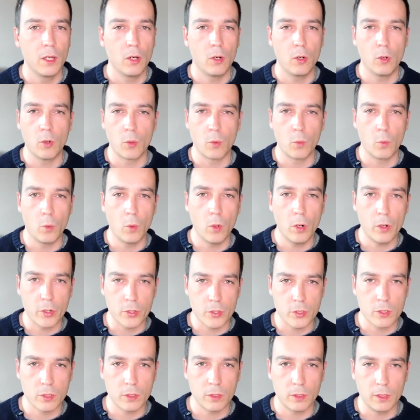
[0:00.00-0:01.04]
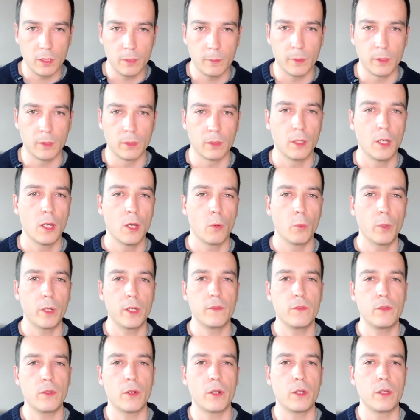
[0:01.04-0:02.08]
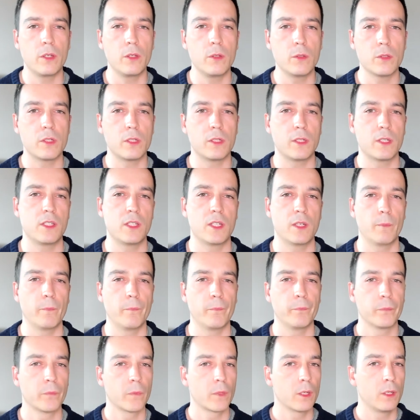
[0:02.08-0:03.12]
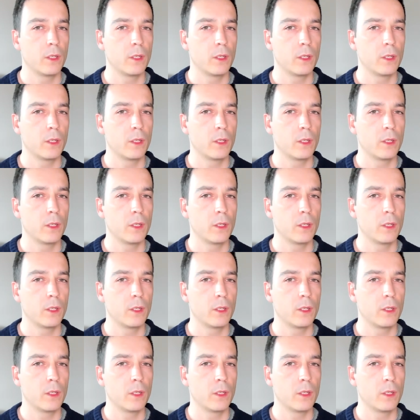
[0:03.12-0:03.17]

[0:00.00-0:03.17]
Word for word: Or worse even, what if you are using a gem